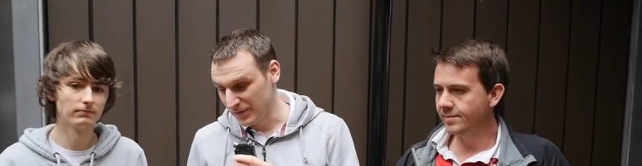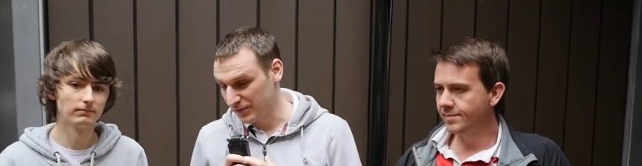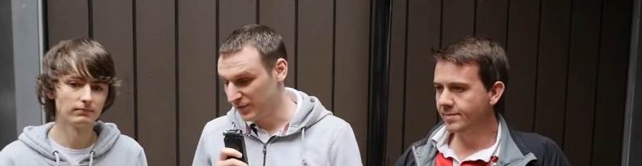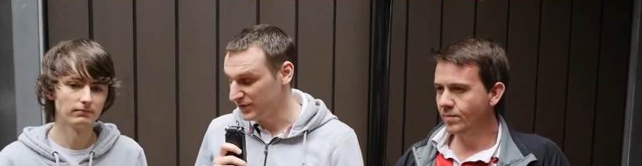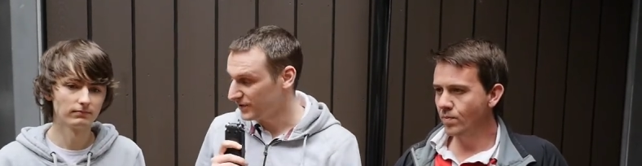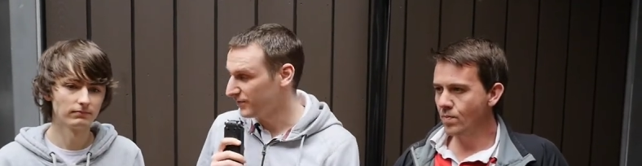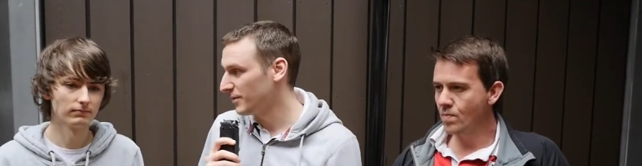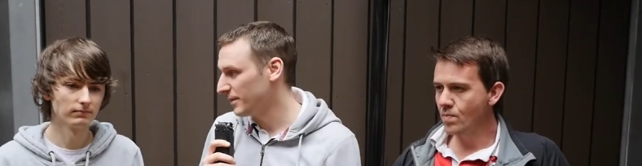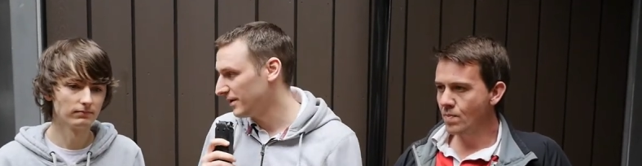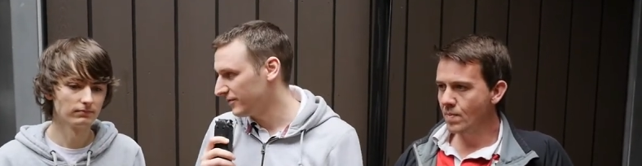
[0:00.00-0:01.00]
Speaker 1: First,
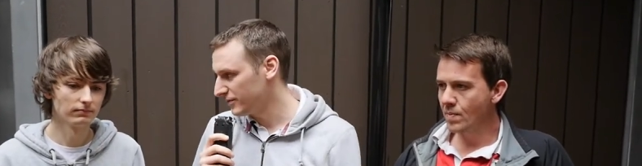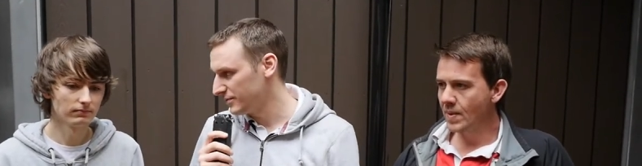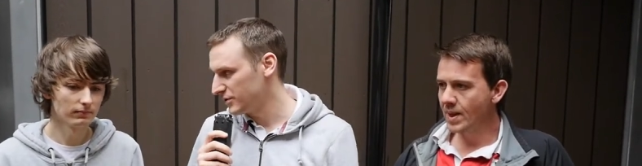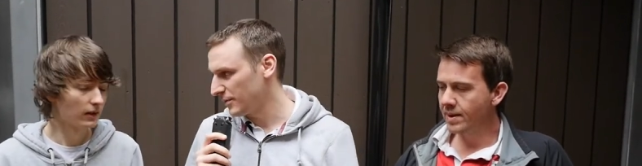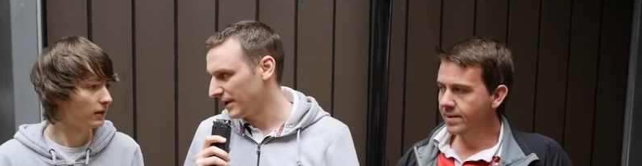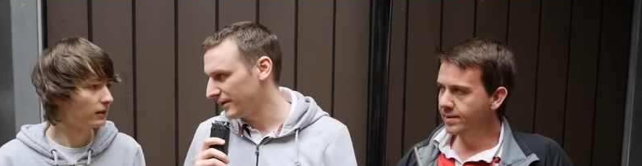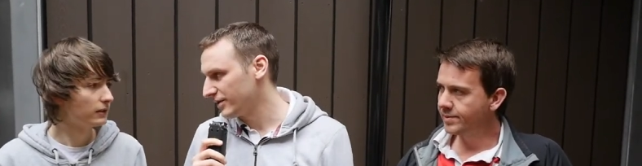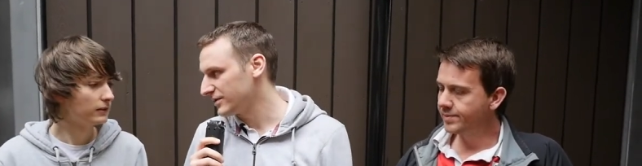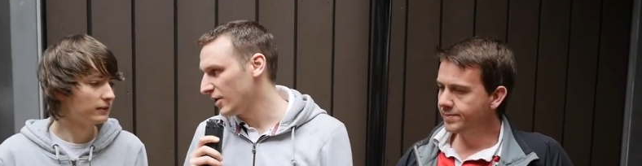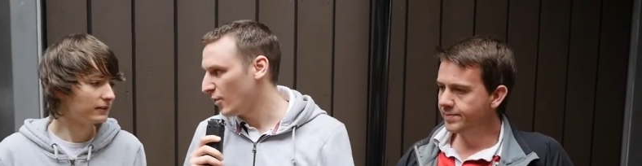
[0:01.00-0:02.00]
Obscure
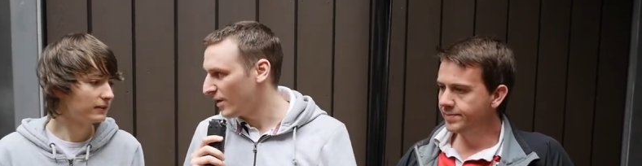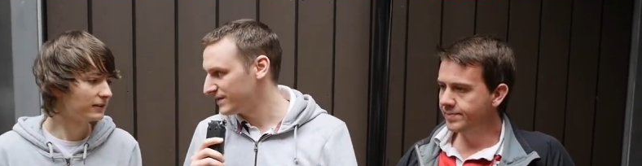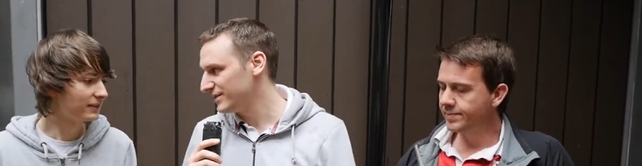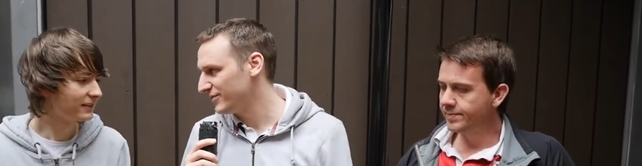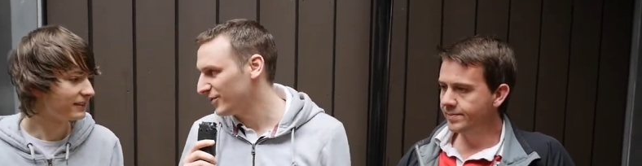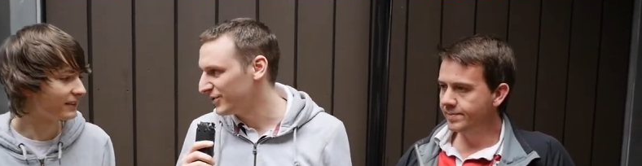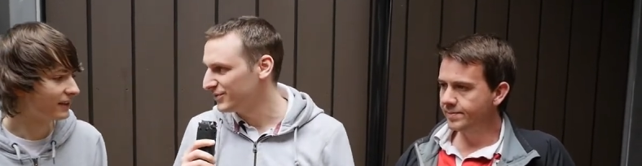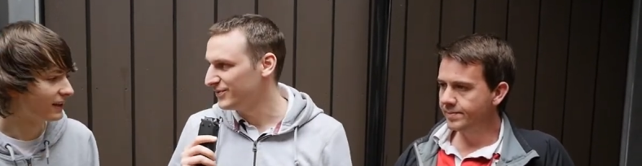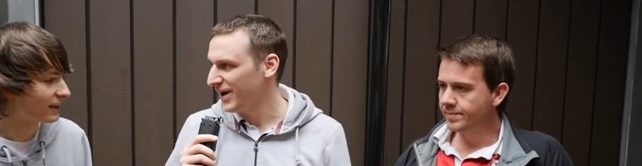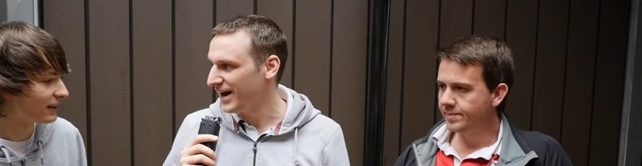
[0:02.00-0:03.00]
Paradox, how was it for
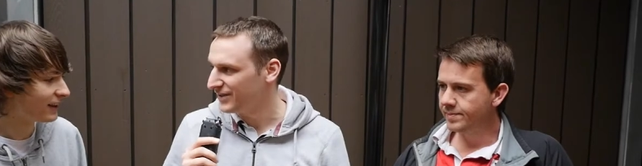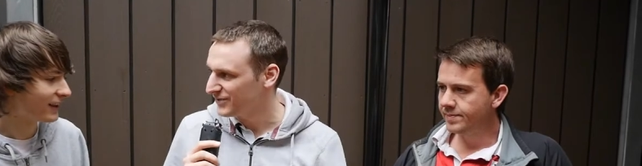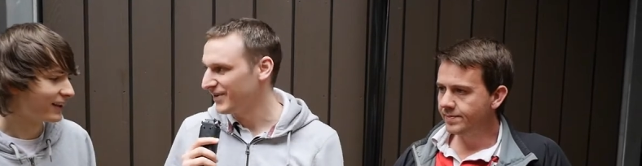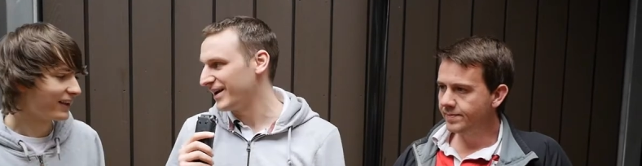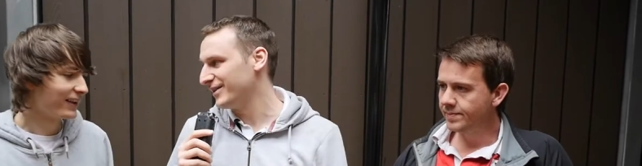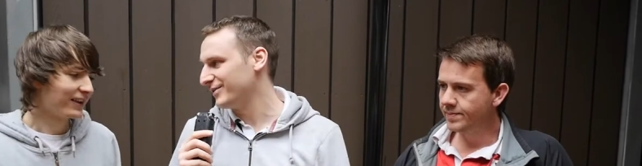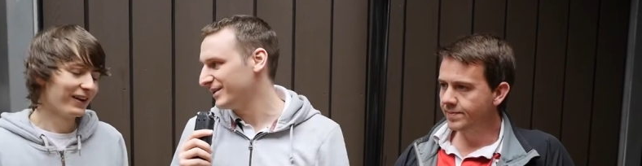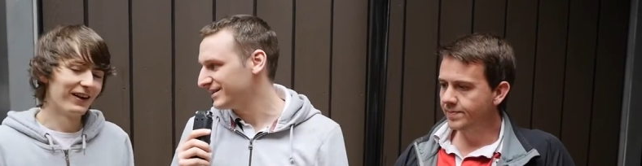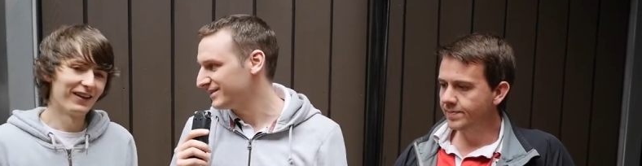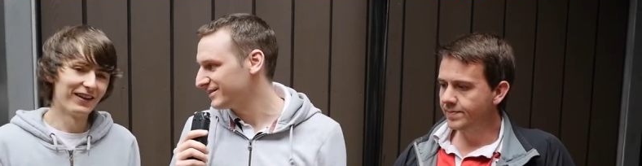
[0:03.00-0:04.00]
you at the final?
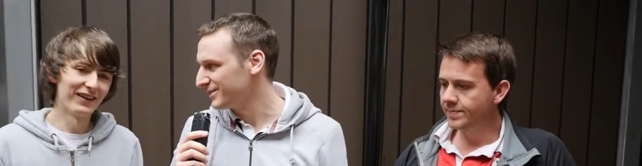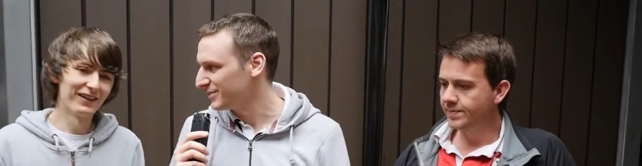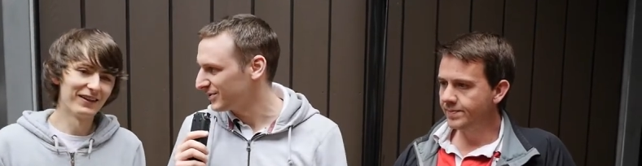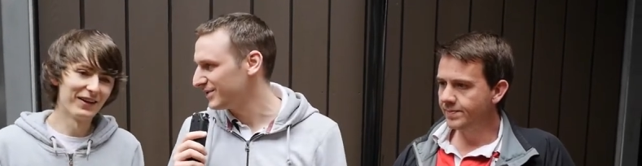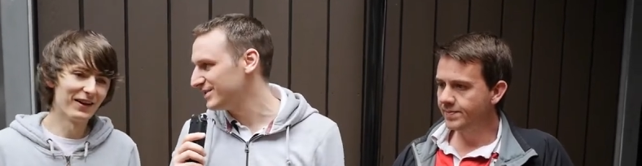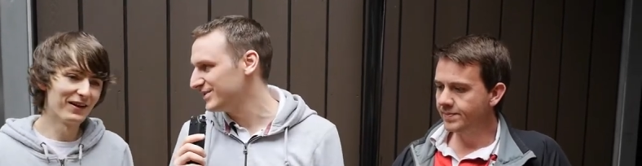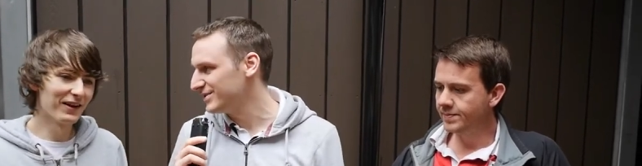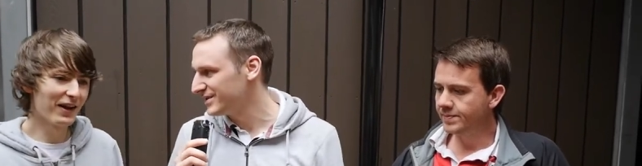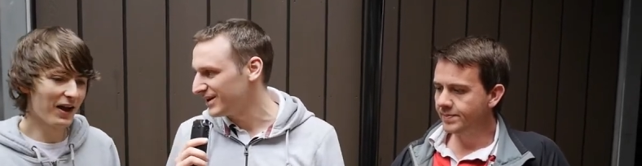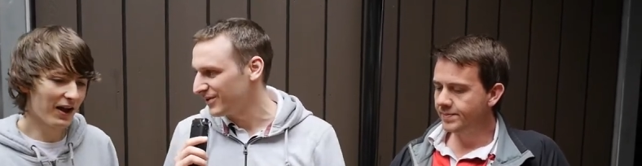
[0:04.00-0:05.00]
What computer did you
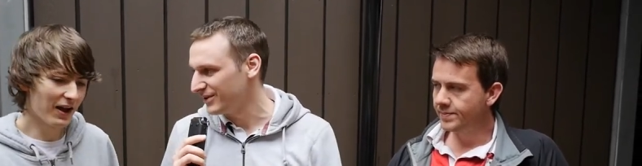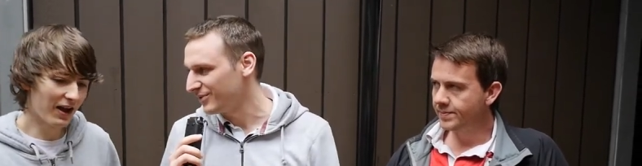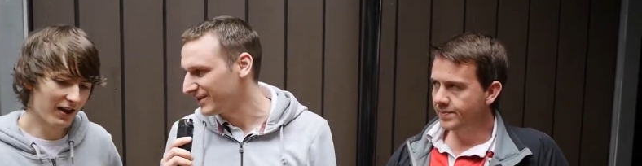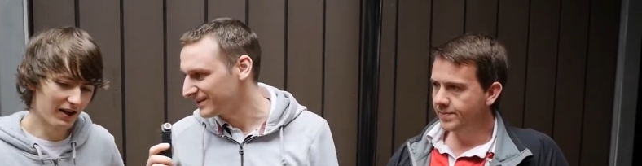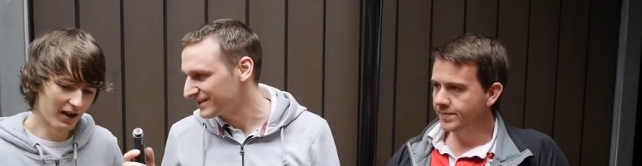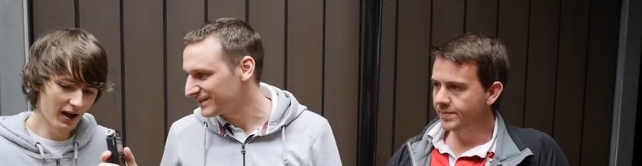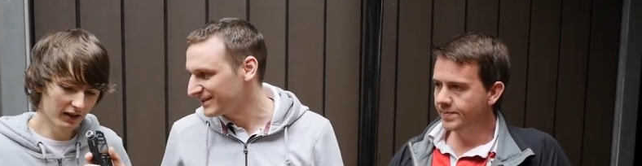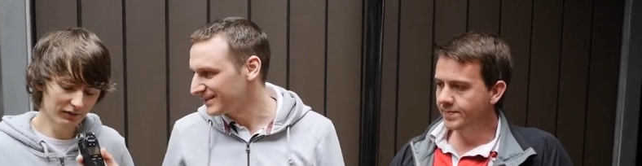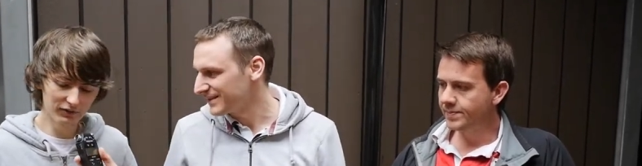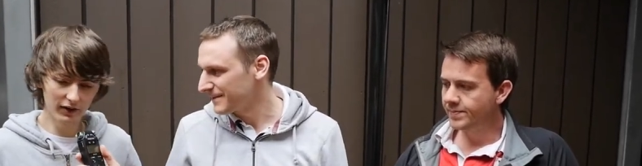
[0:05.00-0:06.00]
use and how it went?
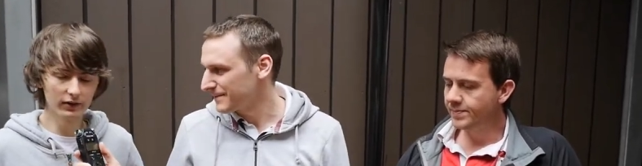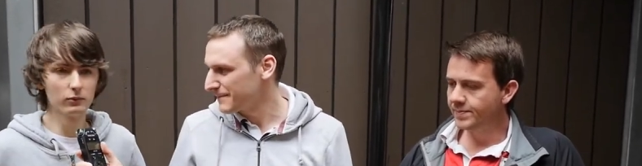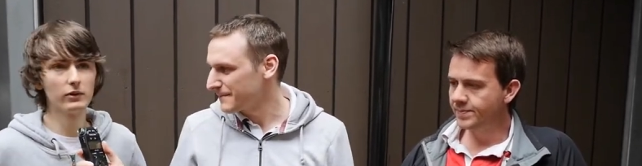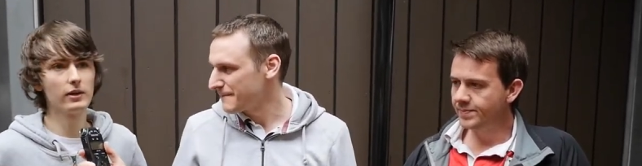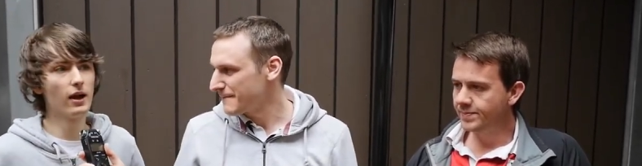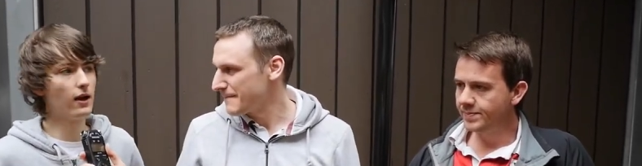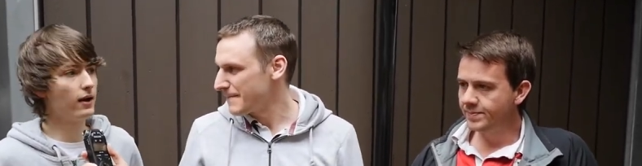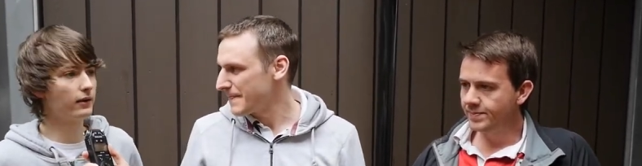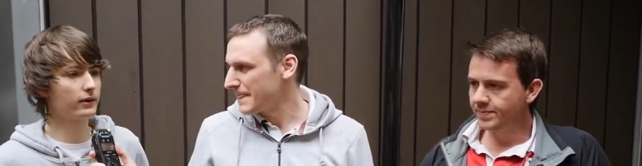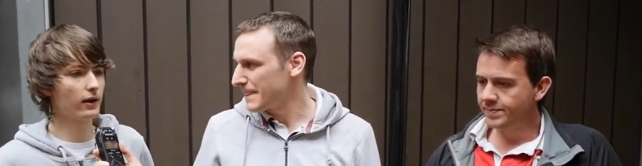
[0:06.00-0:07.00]
Speaker 2: The final we
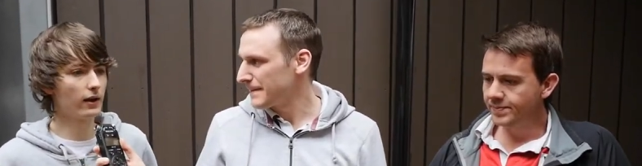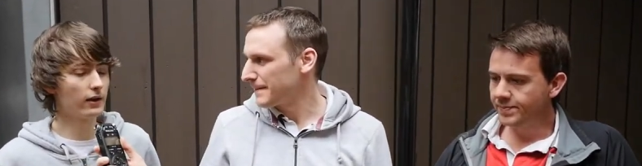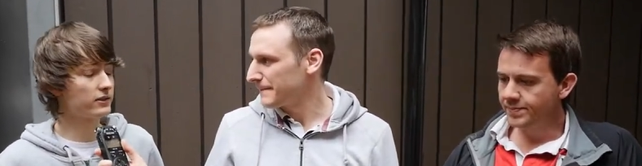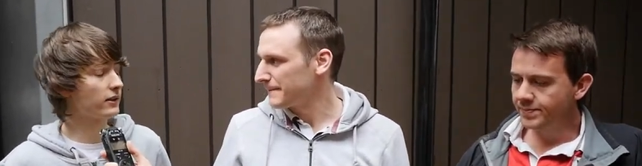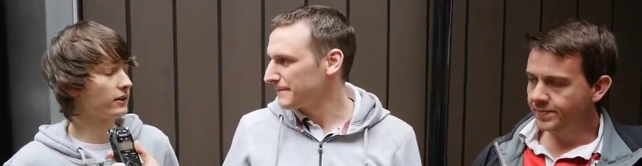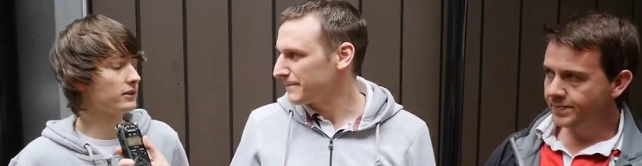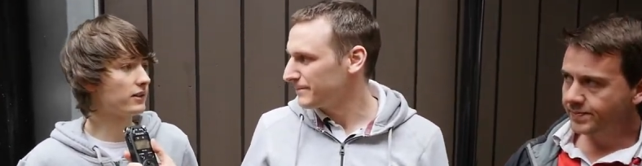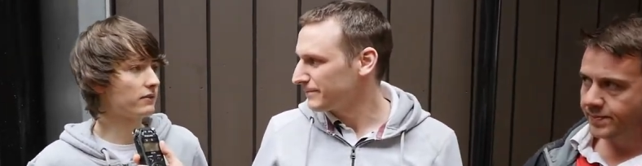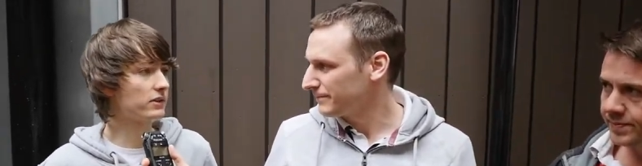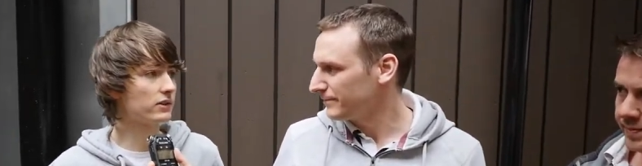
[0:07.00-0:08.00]
had Z97